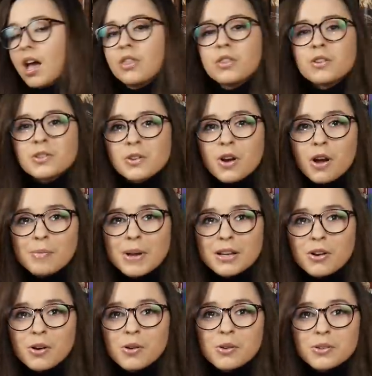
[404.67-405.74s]
And those are all my
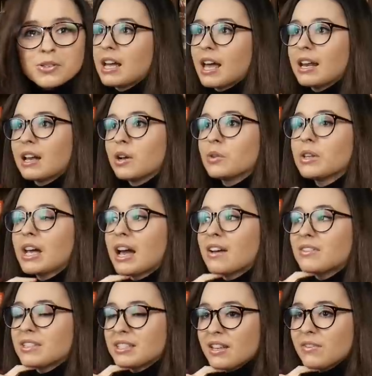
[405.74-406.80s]
goals, and I only
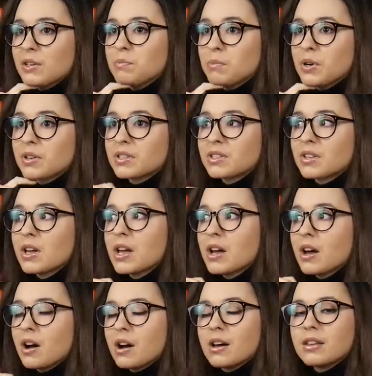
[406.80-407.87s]
have 7 books
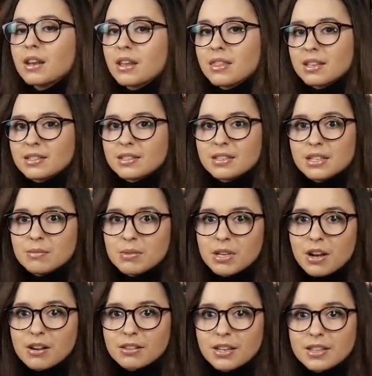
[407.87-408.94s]
on this
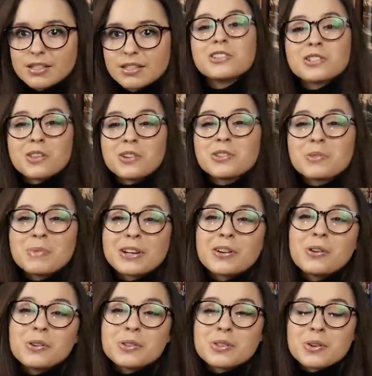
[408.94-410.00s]
TBR list. So those are my
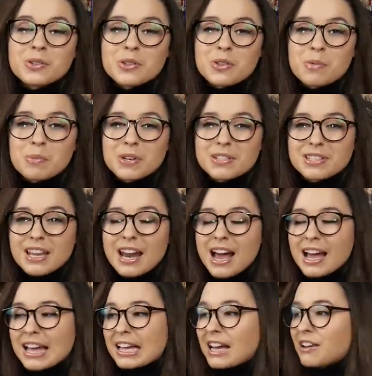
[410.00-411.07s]
goals. Those are the books that
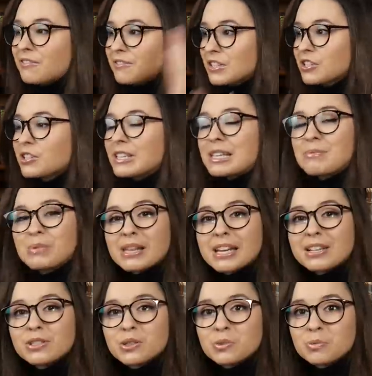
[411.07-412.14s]
I officially
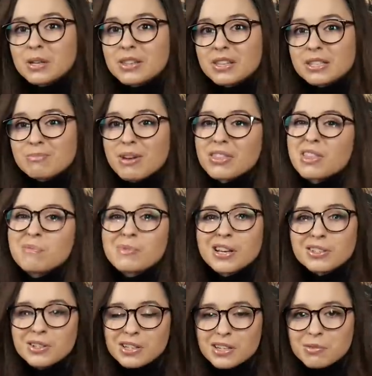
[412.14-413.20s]
plan to read this month. I'm
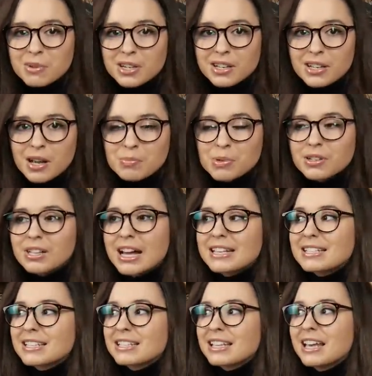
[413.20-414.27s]
also going to work a couple
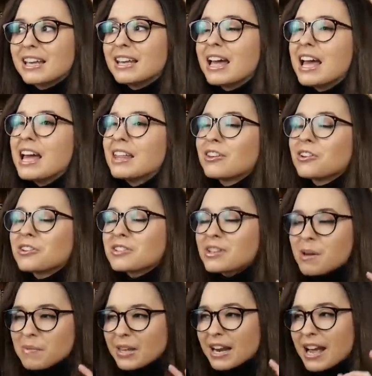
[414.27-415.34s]
classics in. There are
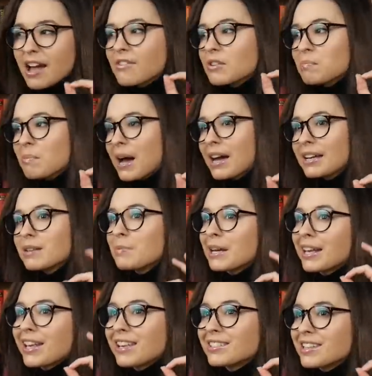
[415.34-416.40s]
some that I have in mind, but
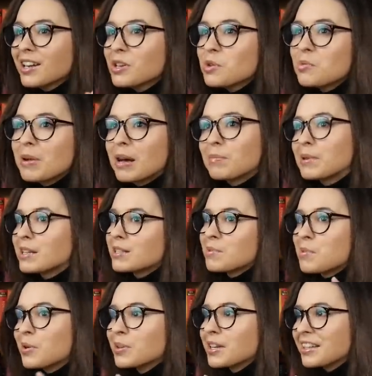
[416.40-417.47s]
I can't tell you about because
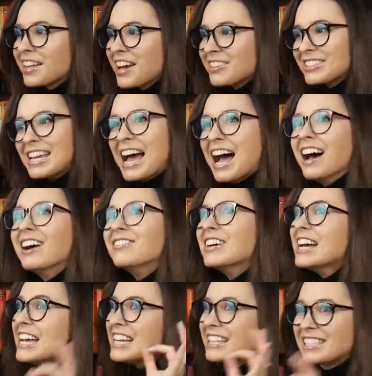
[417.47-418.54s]
I'm only allowed to have
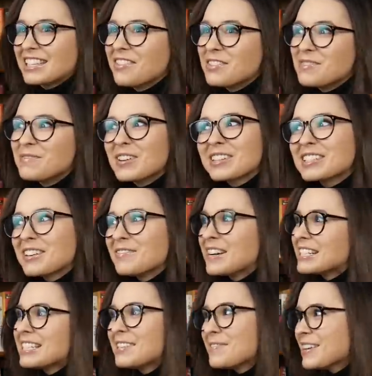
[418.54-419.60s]
7 books on
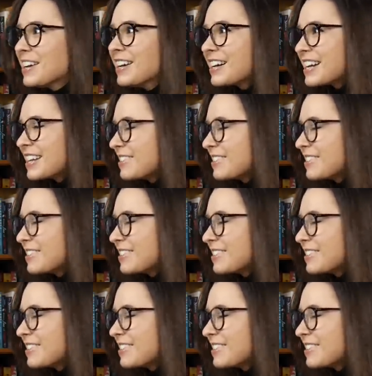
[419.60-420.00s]
my TBR